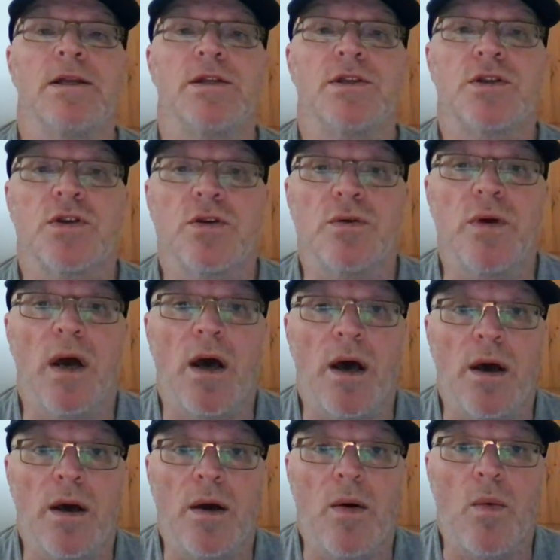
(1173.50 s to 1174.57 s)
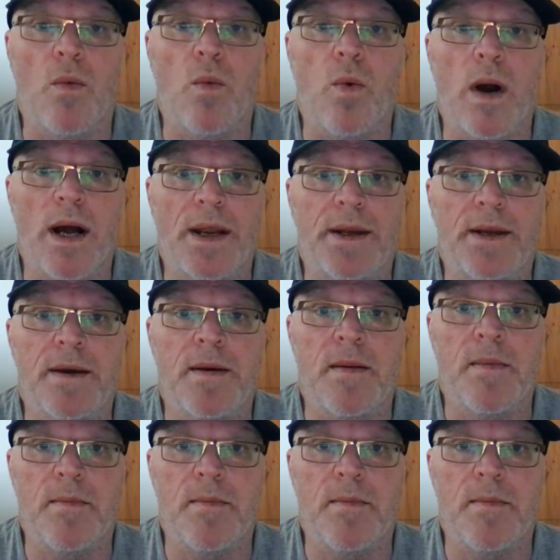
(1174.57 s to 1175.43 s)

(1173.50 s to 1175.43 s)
to 1